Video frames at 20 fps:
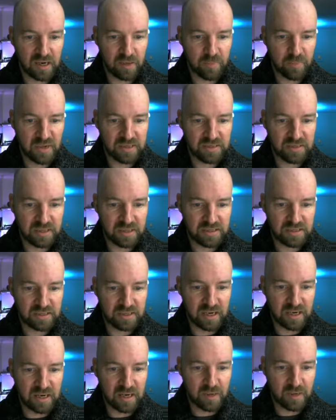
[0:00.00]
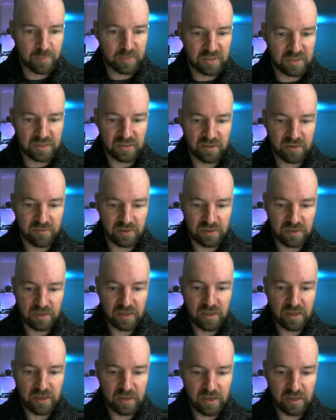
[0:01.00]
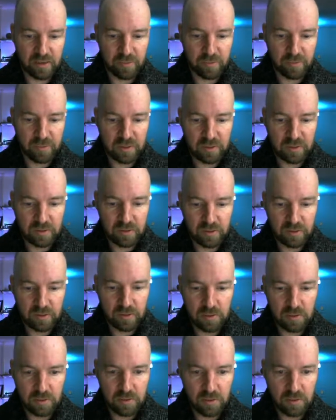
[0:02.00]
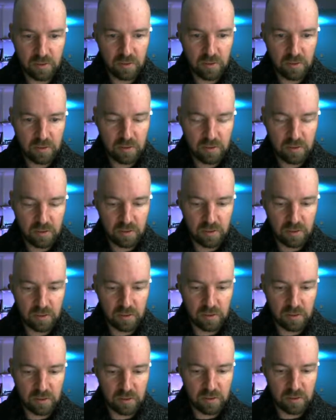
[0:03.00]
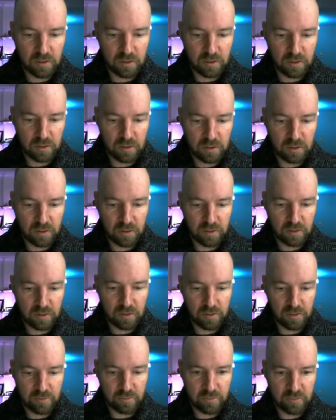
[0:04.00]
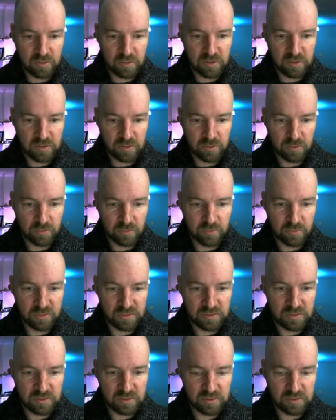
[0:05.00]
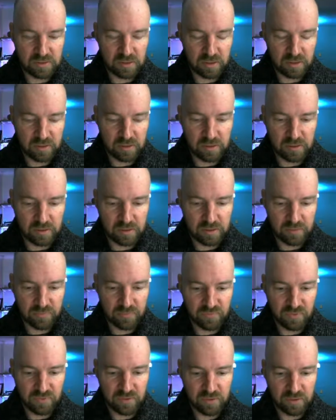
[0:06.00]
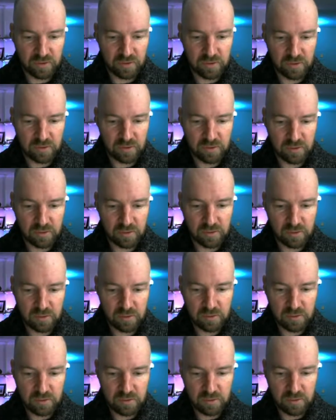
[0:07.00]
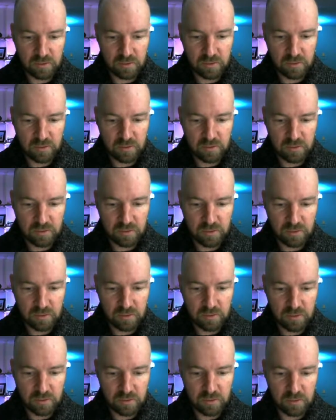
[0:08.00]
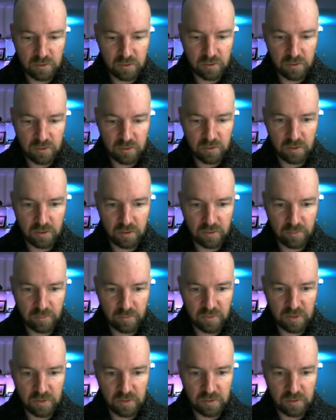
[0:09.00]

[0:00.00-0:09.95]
on my desktop and give it a name. Arm. Oh, this is the vertical arm.